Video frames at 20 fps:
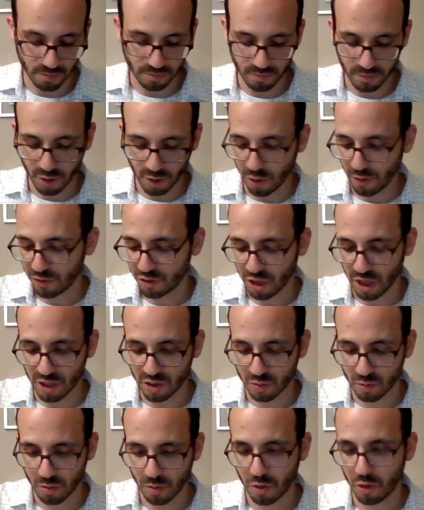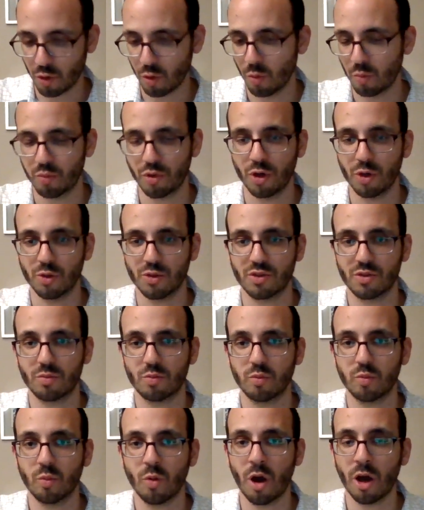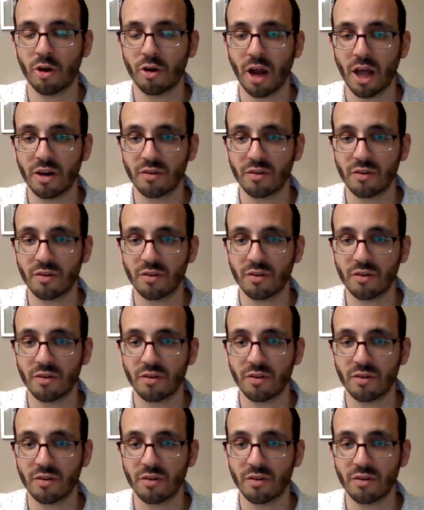you produced water out